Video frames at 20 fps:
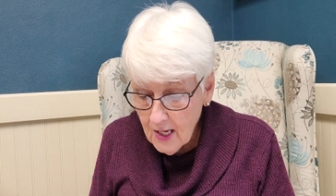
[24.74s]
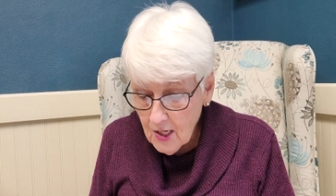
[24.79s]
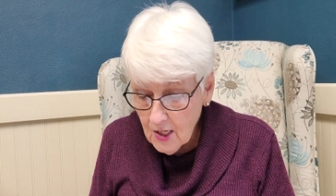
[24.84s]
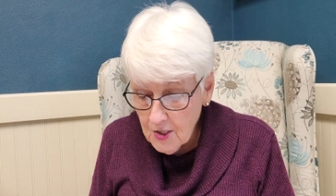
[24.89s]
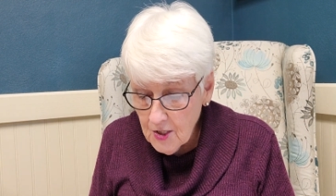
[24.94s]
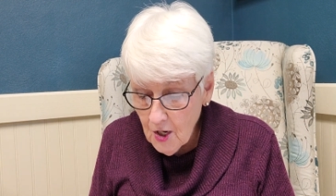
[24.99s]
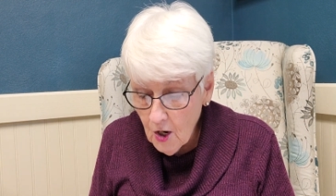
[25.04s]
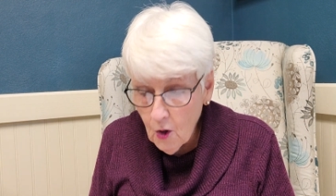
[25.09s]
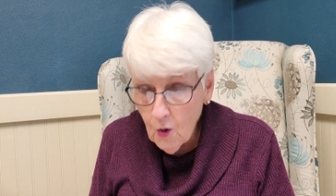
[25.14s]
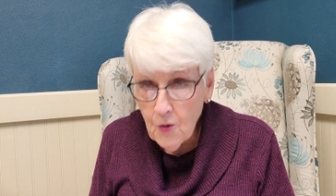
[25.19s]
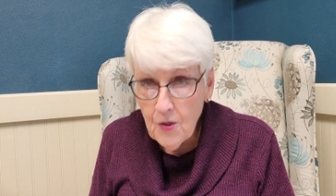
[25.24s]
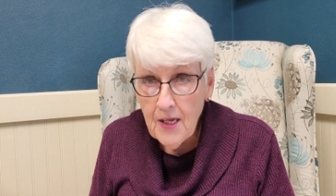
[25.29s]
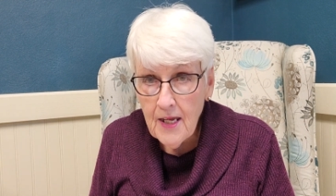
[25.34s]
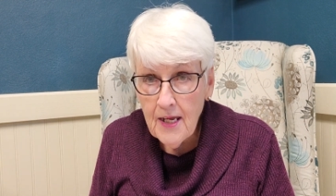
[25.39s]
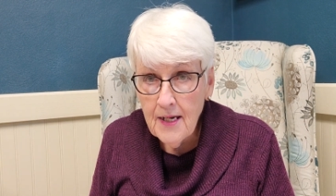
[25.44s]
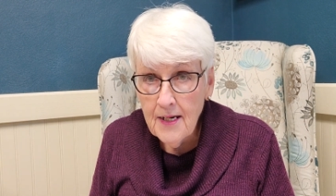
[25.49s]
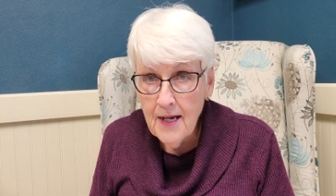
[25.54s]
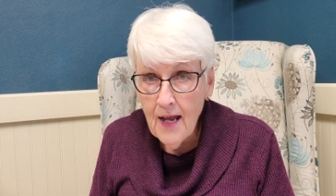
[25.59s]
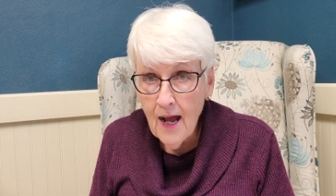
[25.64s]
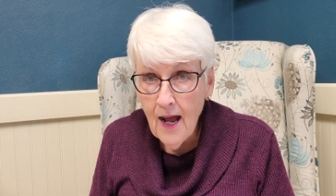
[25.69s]
Know
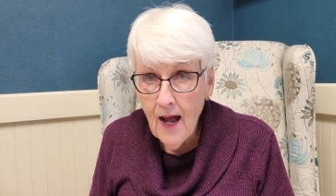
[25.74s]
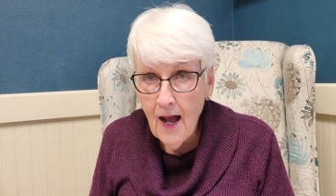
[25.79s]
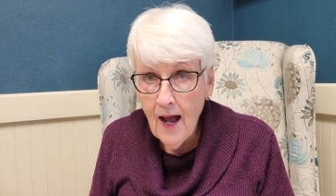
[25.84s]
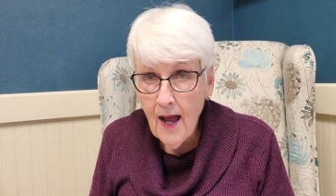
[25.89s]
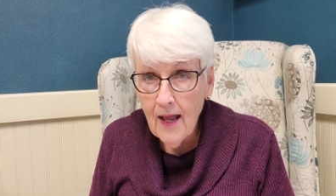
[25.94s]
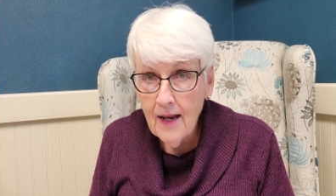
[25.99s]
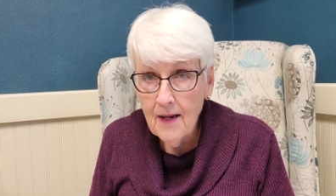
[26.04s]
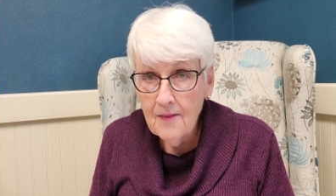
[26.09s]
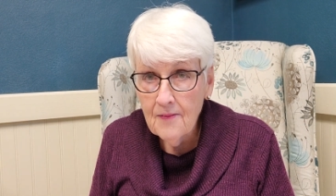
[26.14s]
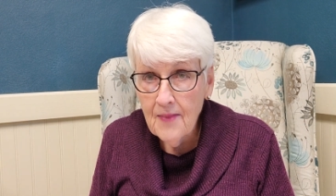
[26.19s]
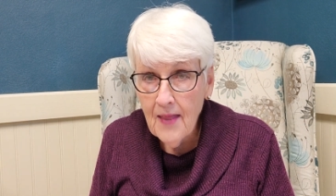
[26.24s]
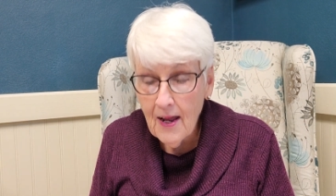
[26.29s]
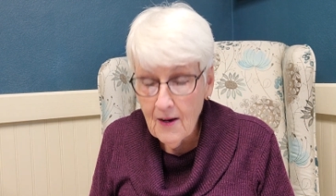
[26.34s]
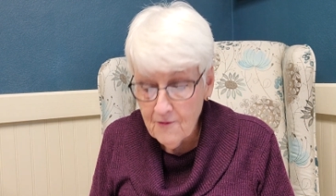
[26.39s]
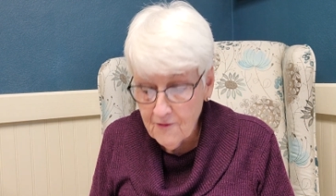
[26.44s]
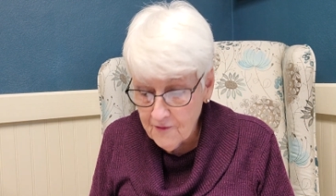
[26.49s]
ye not that